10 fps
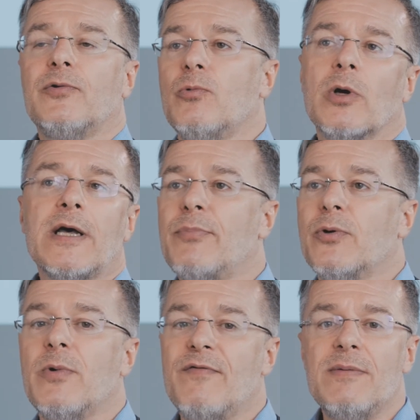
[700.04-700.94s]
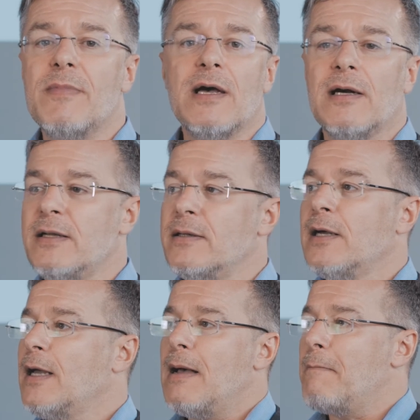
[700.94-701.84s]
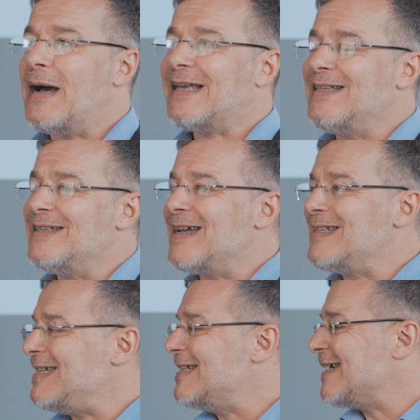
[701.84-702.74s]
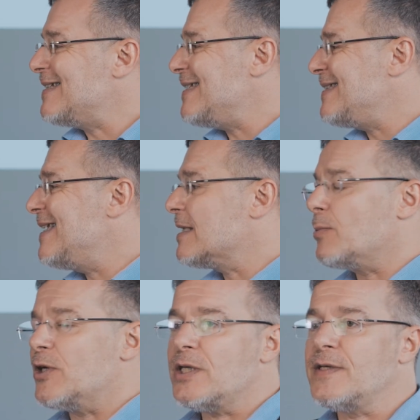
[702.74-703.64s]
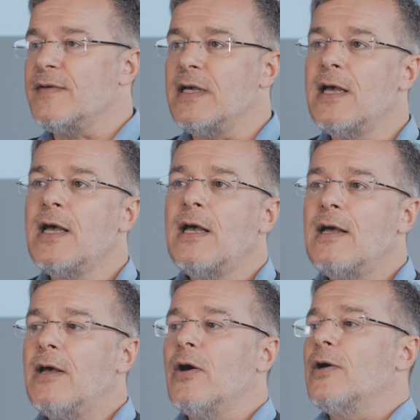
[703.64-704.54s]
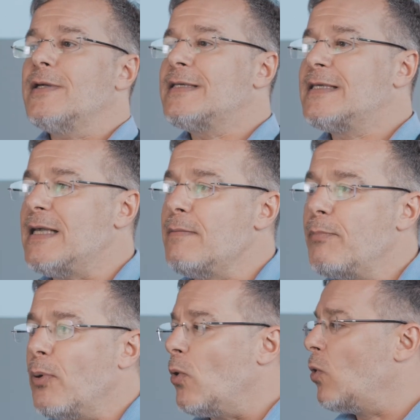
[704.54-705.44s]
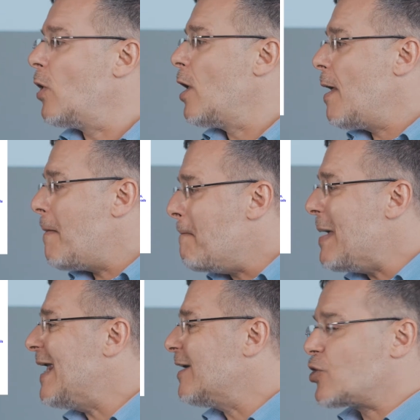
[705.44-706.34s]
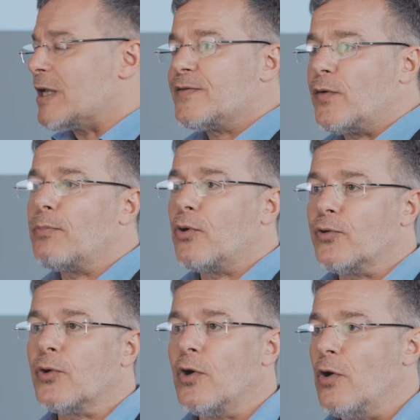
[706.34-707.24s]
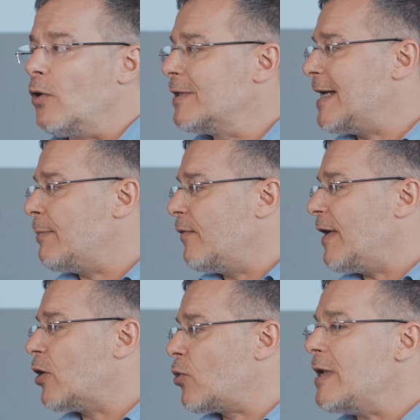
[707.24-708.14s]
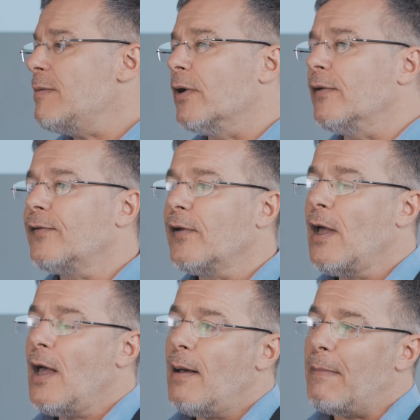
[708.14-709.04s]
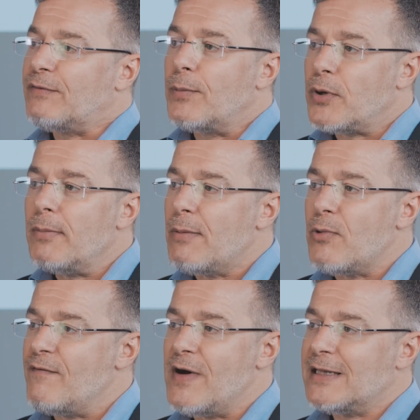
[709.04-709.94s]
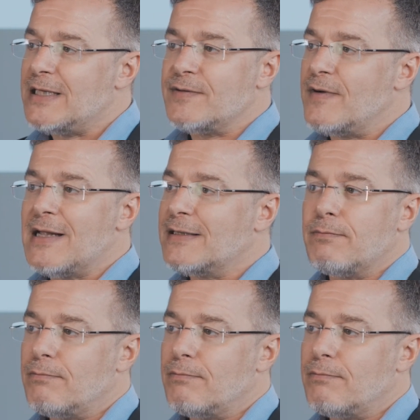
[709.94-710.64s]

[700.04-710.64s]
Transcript: to what happened with email back in 1996, which is the simple mail transfer protocol type of agreement. But the problem with that is that